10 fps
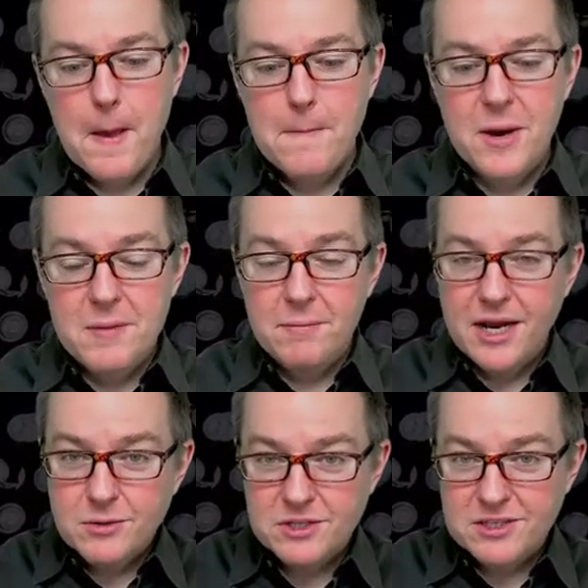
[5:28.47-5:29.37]
But
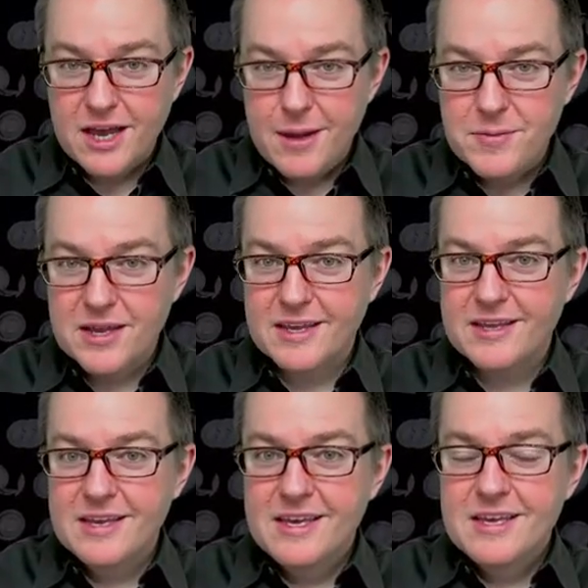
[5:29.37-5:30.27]
microscopic,
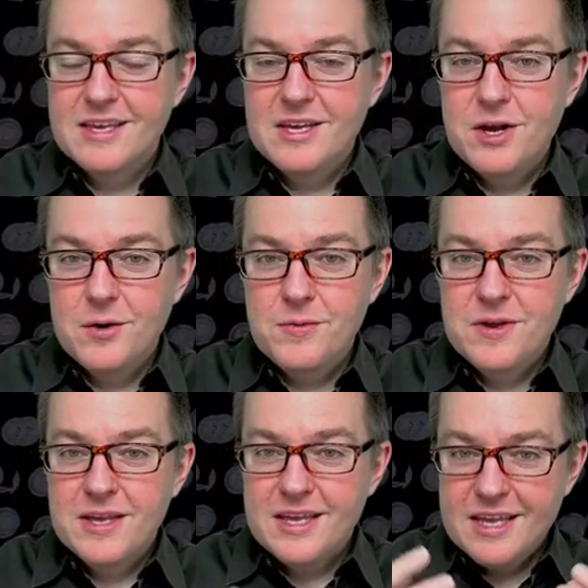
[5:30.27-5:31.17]
you know,
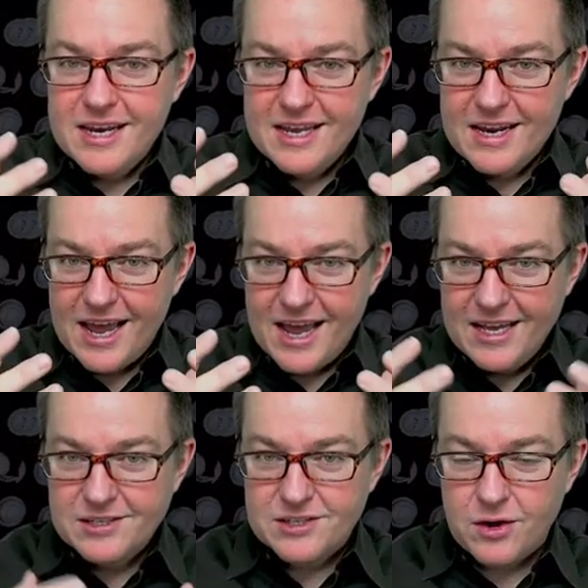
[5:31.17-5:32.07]
it
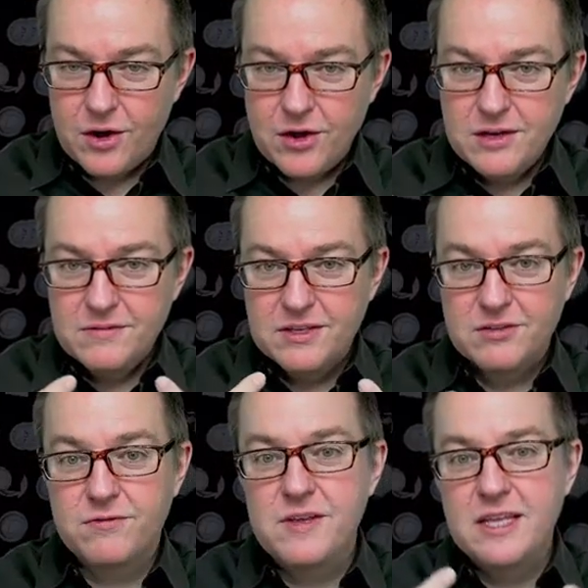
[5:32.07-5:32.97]
has all of this
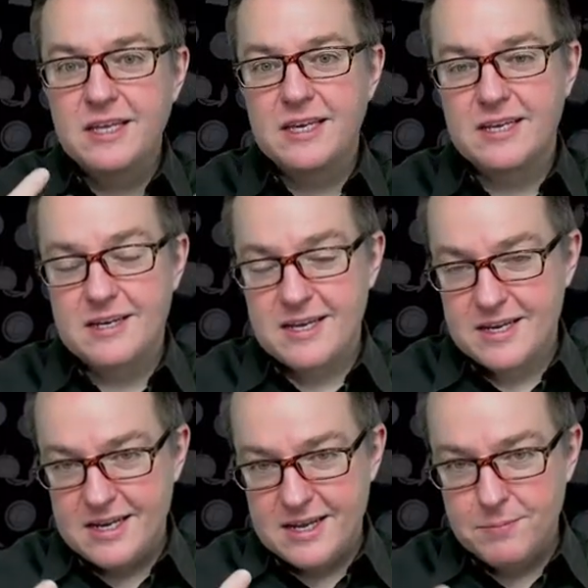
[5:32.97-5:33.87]
feeling
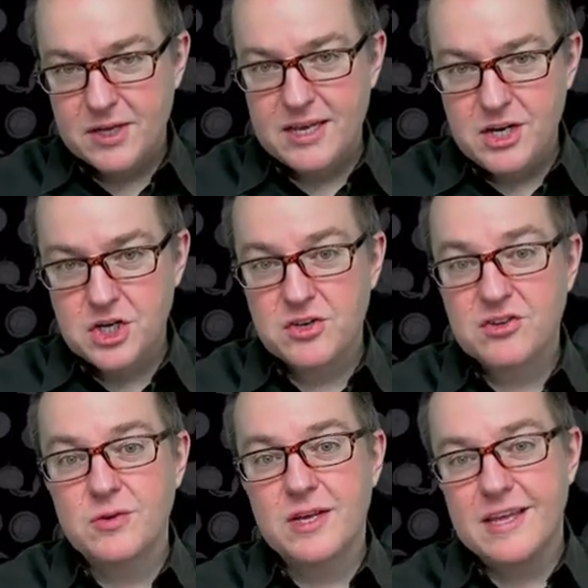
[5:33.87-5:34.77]
and implications
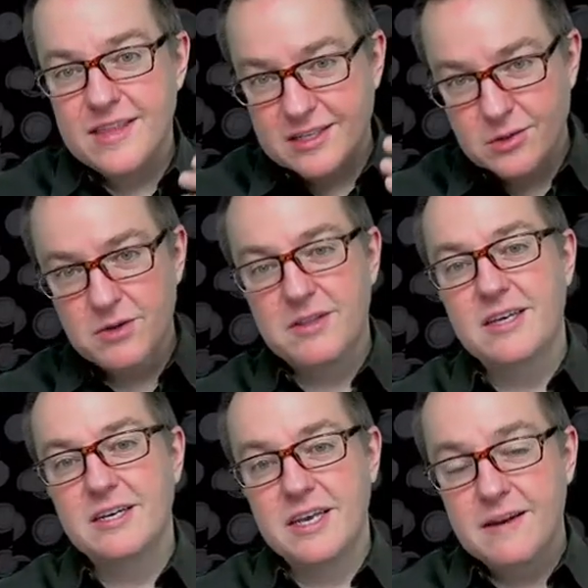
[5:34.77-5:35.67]
to it, and that's going to
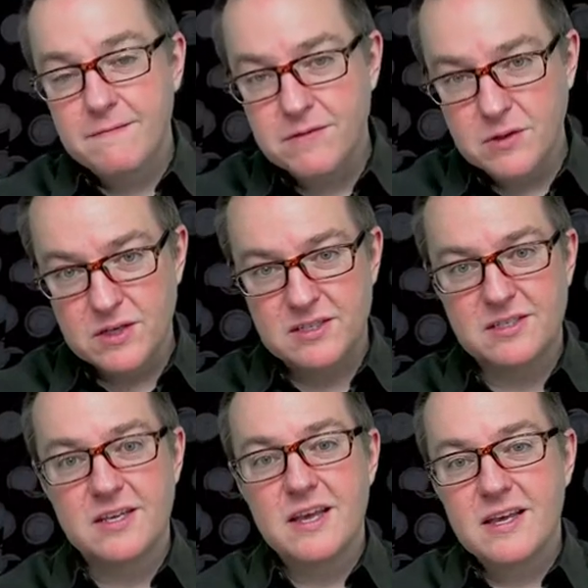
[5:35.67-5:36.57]
then
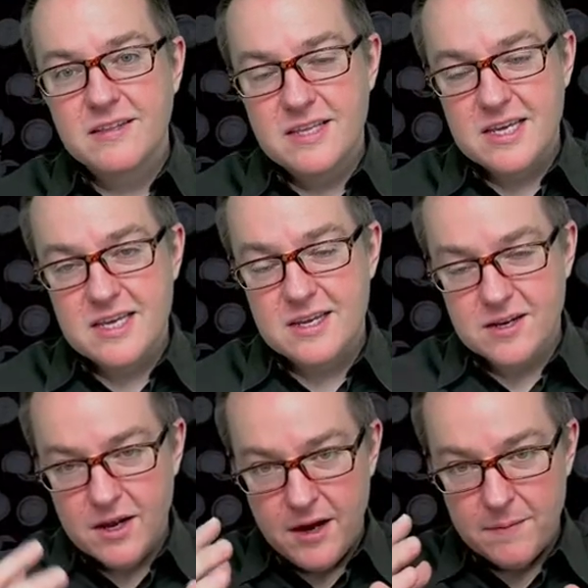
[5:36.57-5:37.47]
influence the
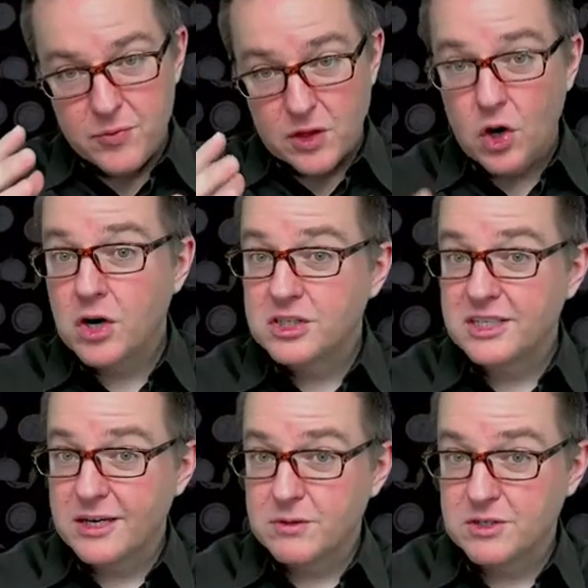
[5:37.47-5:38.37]
large
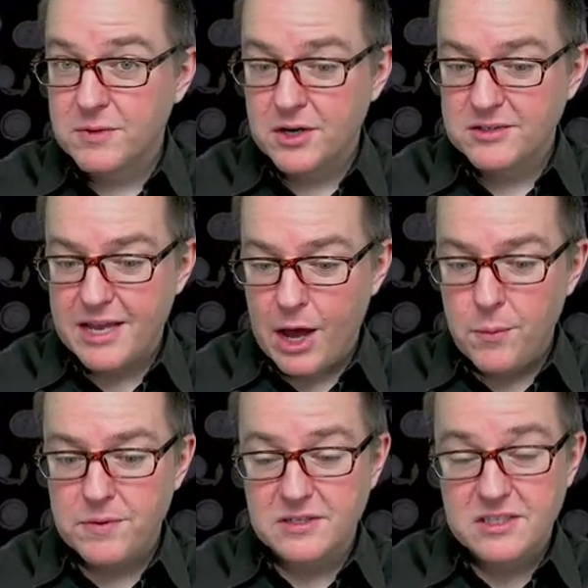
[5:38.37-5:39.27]
language model's
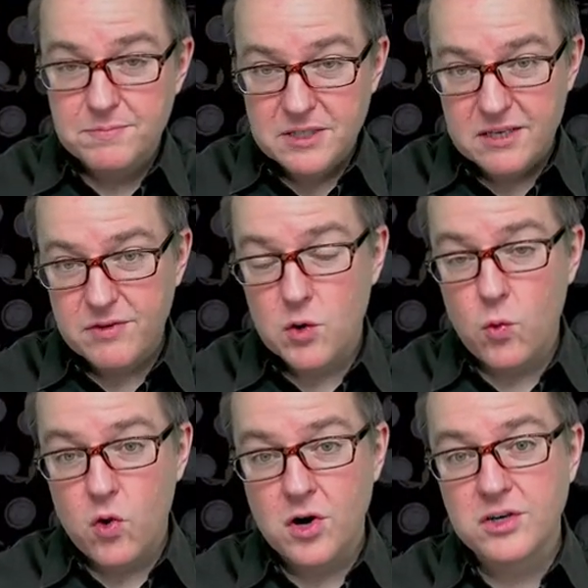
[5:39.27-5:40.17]
output. Specific
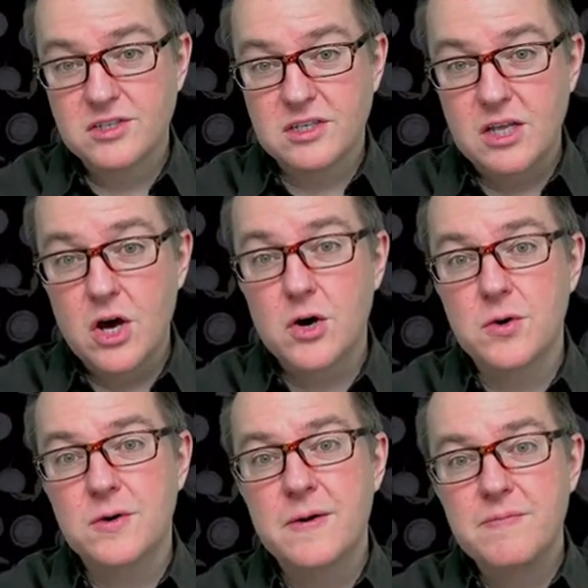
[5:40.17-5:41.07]
words alone,